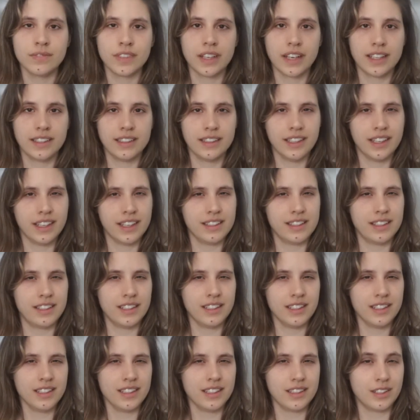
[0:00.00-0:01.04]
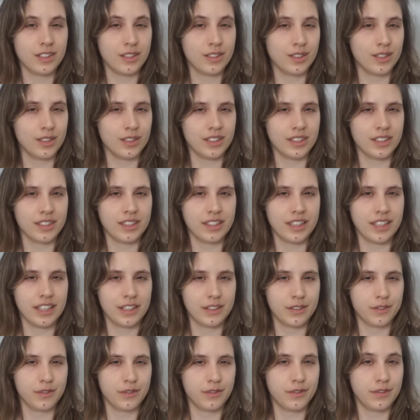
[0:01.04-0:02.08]
And the idea that there's no such thing
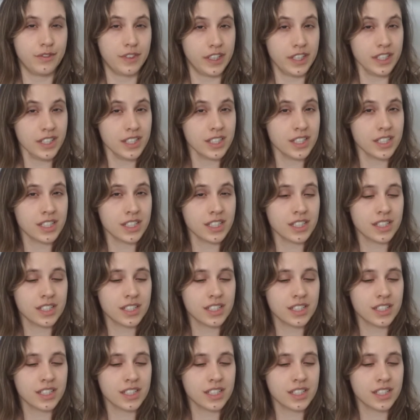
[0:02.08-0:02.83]
as fish,